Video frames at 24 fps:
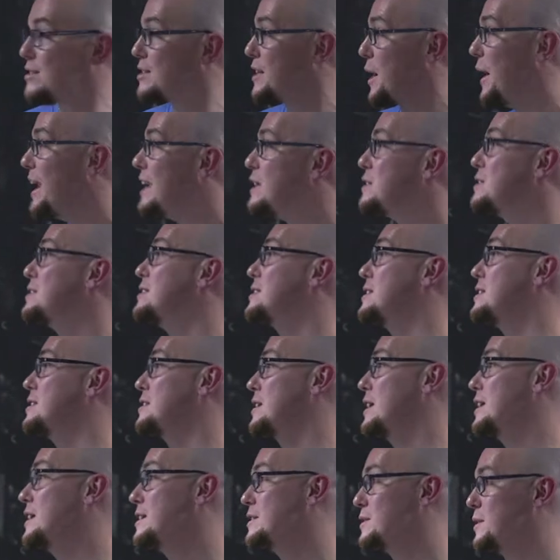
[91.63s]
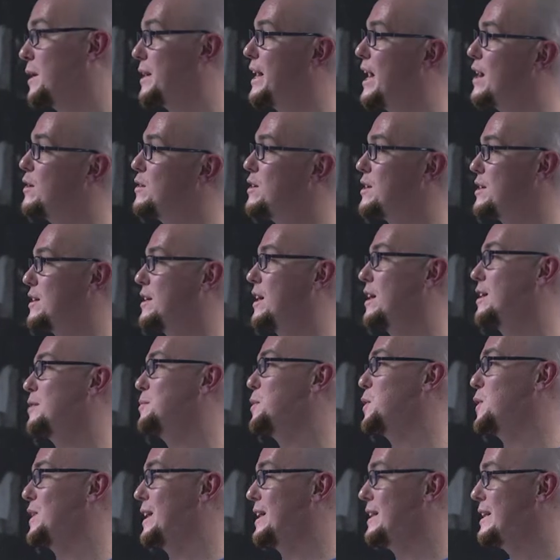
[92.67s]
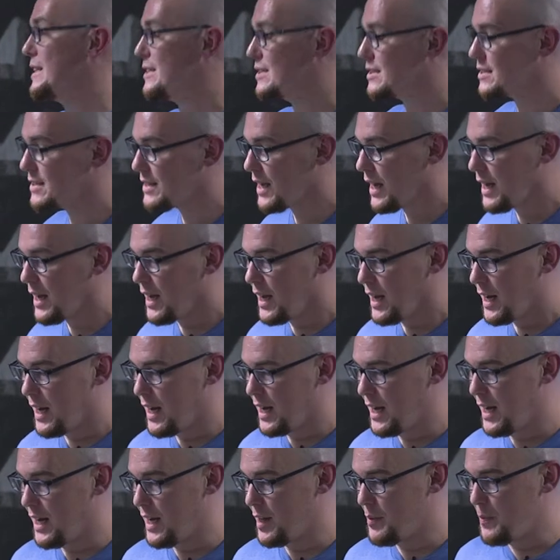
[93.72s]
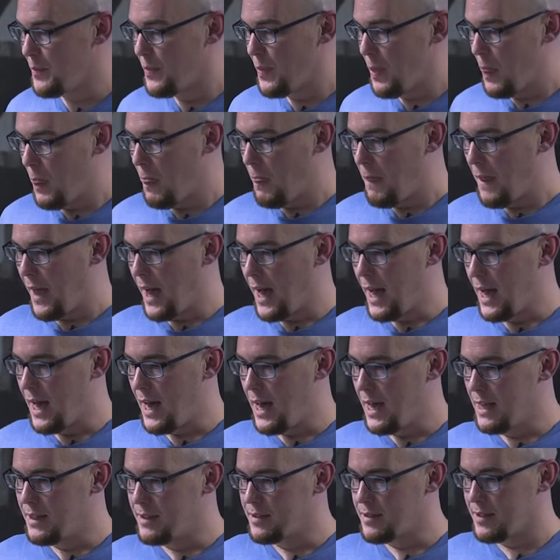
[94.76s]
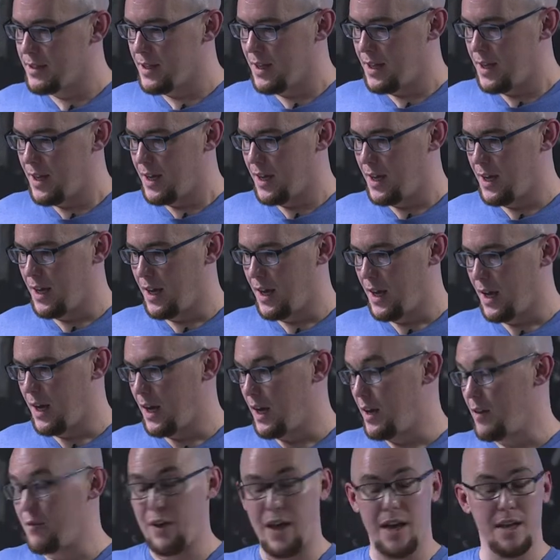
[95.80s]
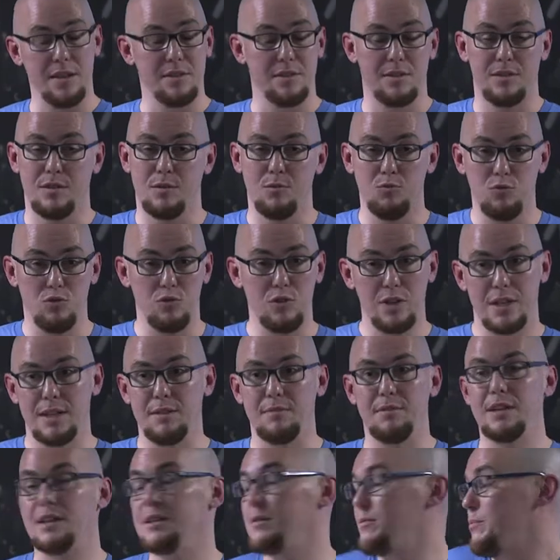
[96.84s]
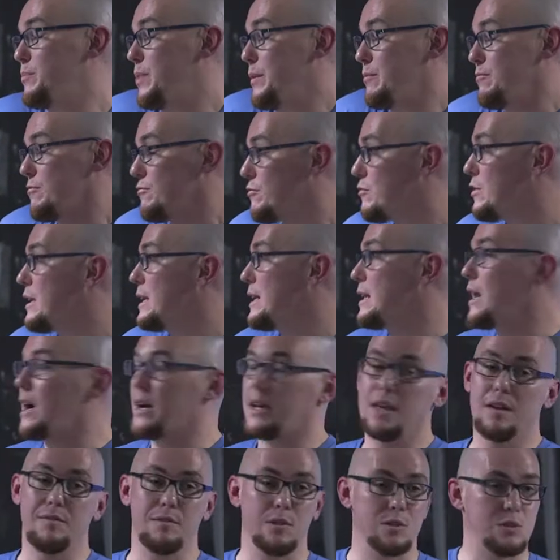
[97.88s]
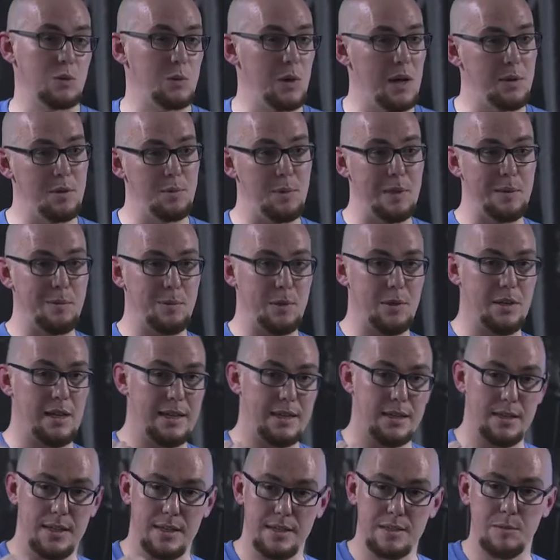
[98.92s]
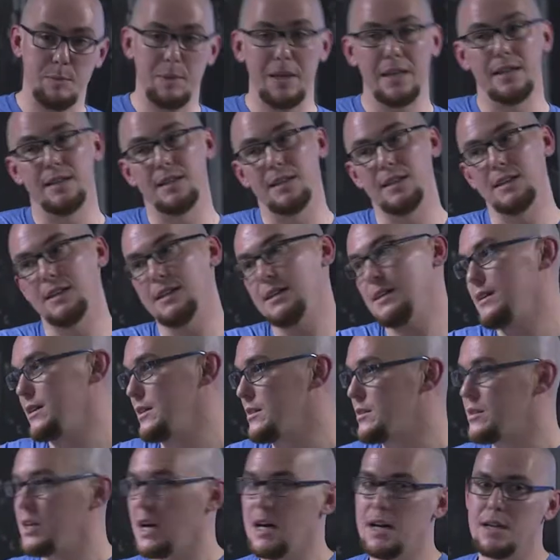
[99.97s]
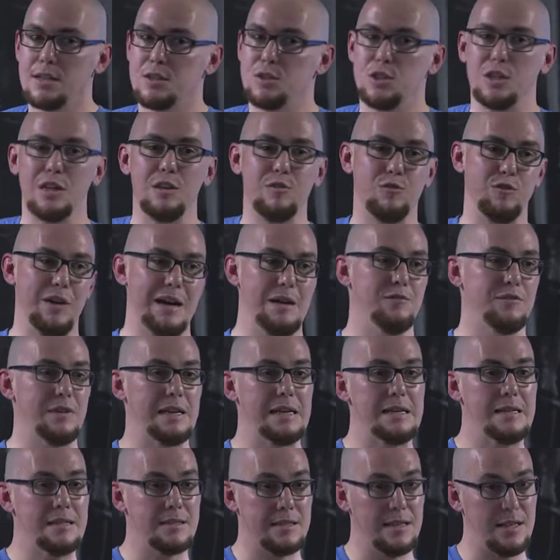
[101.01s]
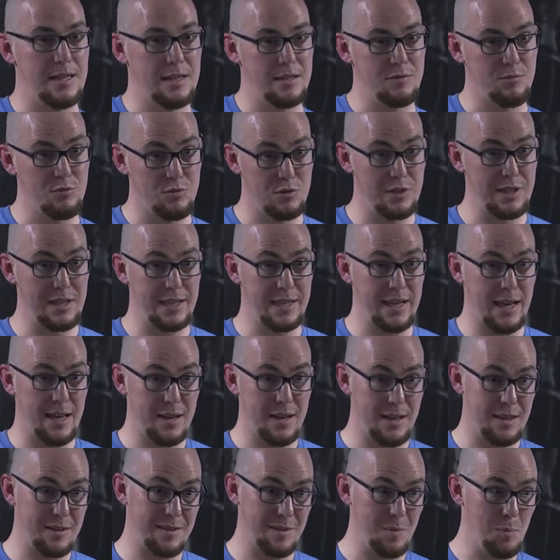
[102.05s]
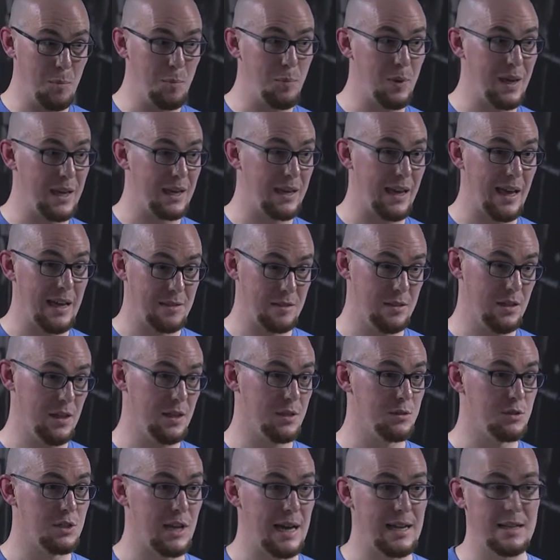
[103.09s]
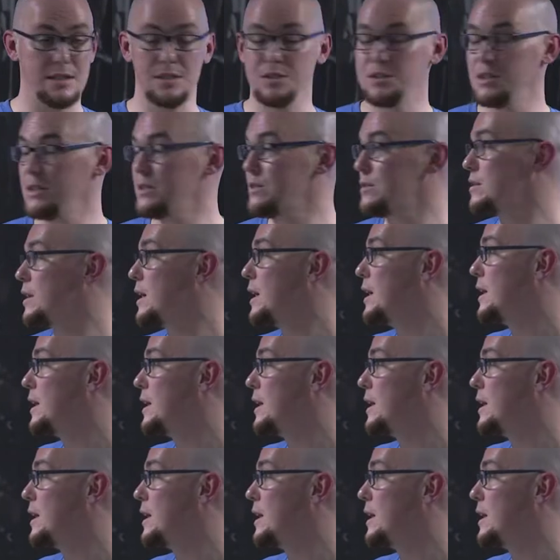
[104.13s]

to go agency side, so I now look kind of more like this. Um, and I've had really, really been really lucky. I've got to work with people like Expedia, Hitachi, Fatface, and really get some big SEO challenges,